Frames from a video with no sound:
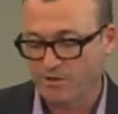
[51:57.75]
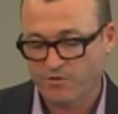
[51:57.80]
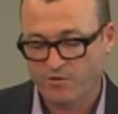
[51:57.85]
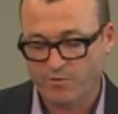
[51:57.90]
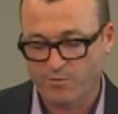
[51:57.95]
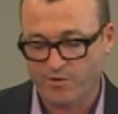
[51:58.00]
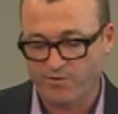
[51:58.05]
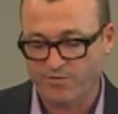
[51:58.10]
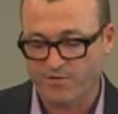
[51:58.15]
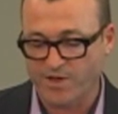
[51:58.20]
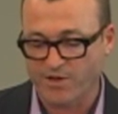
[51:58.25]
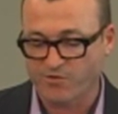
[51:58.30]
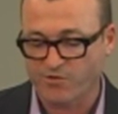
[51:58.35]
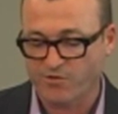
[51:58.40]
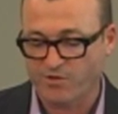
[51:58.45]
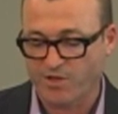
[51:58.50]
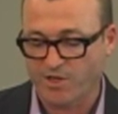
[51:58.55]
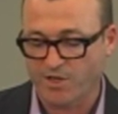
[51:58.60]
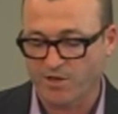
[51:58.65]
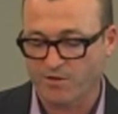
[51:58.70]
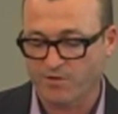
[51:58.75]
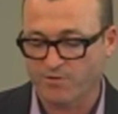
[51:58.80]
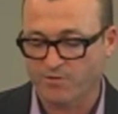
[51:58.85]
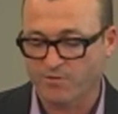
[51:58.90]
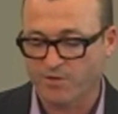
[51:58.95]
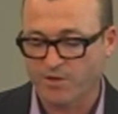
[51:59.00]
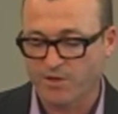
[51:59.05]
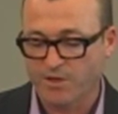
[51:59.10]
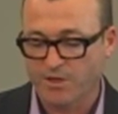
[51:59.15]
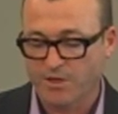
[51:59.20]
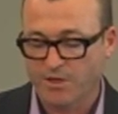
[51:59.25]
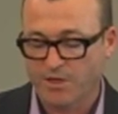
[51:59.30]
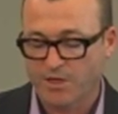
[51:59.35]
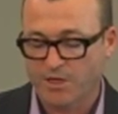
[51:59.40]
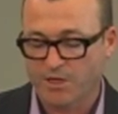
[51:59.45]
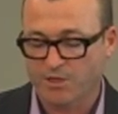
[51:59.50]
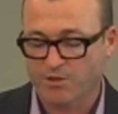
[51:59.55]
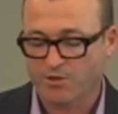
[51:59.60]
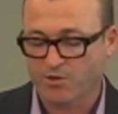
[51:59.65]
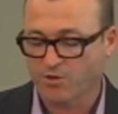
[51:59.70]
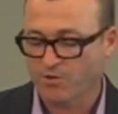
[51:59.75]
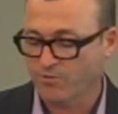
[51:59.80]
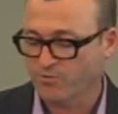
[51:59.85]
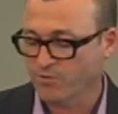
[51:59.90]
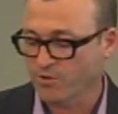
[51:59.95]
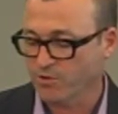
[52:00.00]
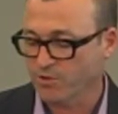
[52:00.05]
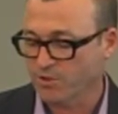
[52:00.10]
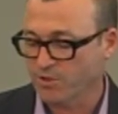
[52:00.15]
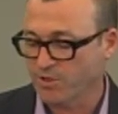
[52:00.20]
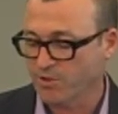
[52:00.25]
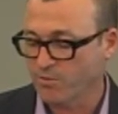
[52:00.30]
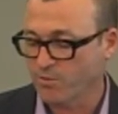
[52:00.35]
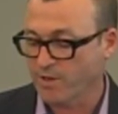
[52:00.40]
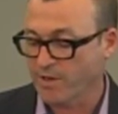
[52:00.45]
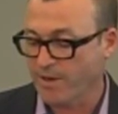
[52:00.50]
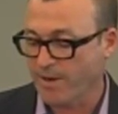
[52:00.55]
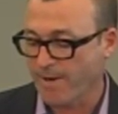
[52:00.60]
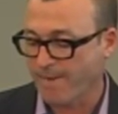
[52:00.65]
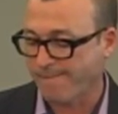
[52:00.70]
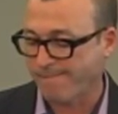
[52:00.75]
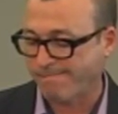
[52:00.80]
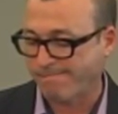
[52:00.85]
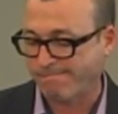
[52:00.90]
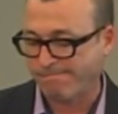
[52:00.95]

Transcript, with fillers: to be vegetative and covertly aware.